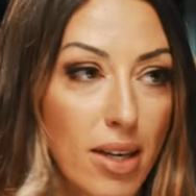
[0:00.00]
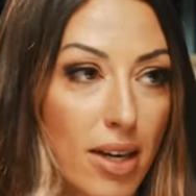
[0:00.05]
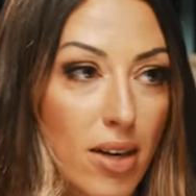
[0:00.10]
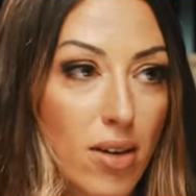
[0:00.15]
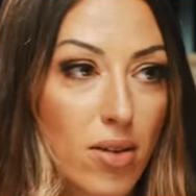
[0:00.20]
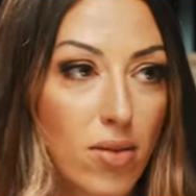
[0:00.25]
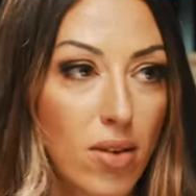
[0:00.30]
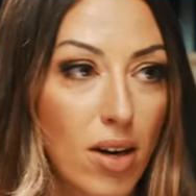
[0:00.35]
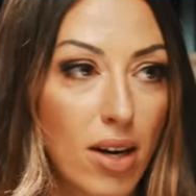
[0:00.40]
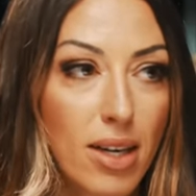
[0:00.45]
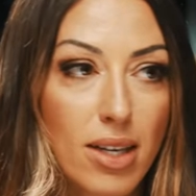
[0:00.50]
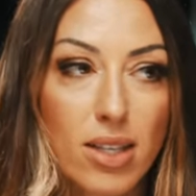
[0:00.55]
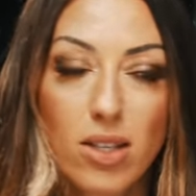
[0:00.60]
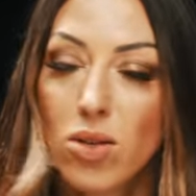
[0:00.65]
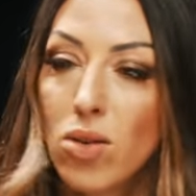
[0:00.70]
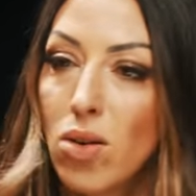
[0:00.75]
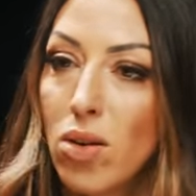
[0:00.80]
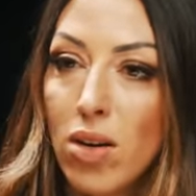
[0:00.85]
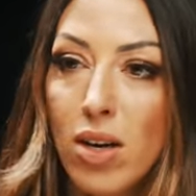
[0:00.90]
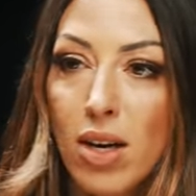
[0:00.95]
guilt, right? It's
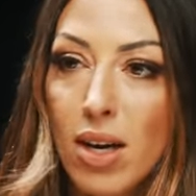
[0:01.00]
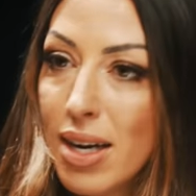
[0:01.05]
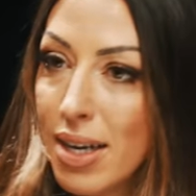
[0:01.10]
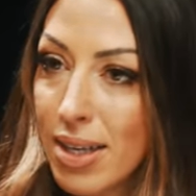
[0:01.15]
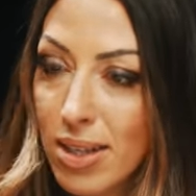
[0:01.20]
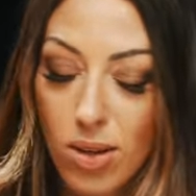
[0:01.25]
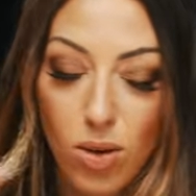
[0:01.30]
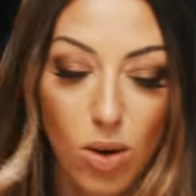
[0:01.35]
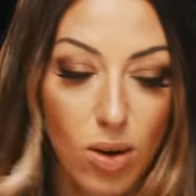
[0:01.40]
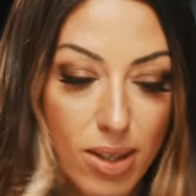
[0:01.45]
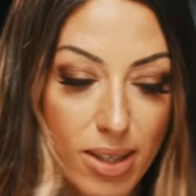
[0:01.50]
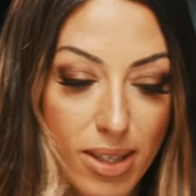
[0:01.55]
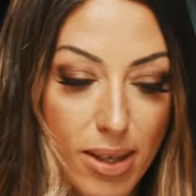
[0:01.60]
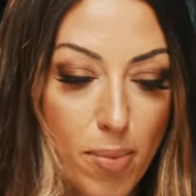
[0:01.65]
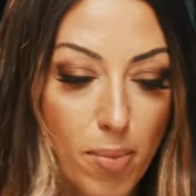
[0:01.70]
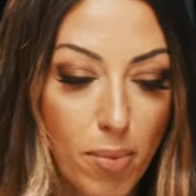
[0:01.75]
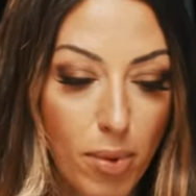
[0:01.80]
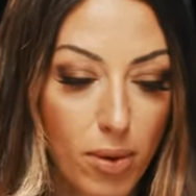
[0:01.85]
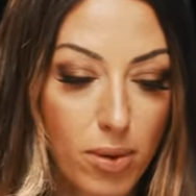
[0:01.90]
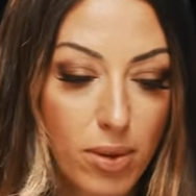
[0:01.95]
not a
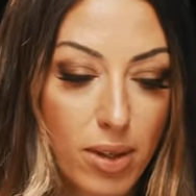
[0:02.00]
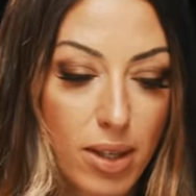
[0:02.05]
simple